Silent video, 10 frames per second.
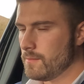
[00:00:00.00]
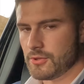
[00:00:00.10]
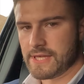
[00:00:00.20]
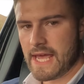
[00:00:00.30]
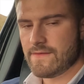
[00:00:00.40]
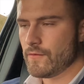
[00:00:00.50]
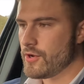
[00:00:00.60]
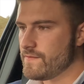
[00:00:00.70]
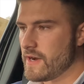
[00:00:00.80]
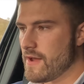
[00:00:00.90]
But the
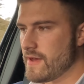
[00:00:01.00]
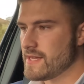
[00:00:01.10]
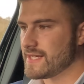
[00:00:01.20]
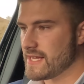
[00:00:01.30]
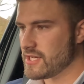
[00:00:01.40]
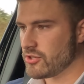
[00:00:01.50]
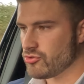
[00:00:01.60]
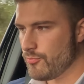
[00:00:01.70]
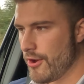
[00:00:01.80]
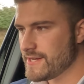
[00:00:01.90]
A45S gets
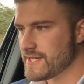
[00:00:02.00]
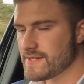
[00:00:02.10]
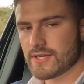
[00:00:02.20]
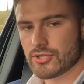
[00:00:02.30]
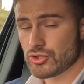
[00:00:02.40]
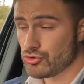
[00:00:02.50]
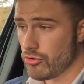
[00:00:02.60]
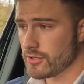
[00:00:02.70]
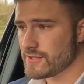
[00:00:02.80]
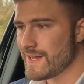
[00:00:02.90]
extra braces,
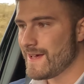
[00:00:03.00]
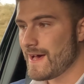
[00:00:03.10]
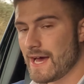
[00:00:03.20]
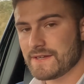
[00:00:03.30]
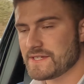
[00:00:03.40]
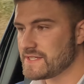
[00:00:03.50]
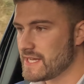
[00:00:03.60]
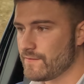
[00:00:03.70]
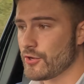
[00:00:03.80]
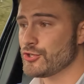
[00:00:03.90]
struts, and a
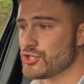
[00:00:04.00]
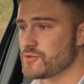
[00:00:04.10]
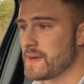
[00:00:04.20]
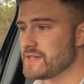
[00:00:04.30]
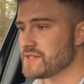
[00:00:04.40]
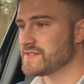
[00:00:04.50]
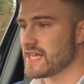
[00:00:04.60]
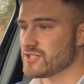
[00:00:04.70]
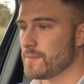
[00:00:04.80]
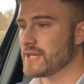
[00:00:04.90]
stiffer suspension setup,